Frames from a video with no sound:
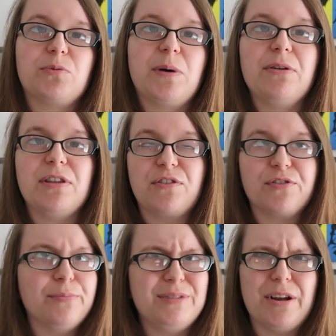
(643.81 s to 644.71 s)
well that's
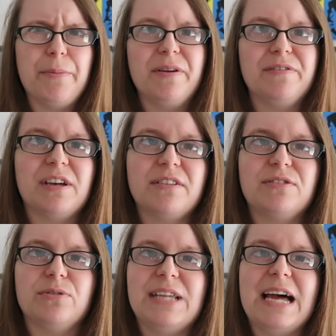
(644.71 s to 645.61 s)
from, you know, a bit of dust
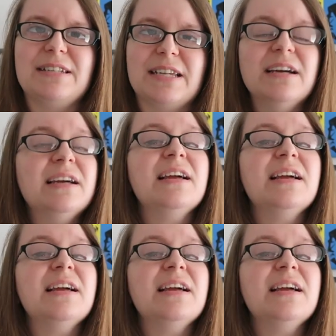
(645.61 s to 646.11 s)
or dander.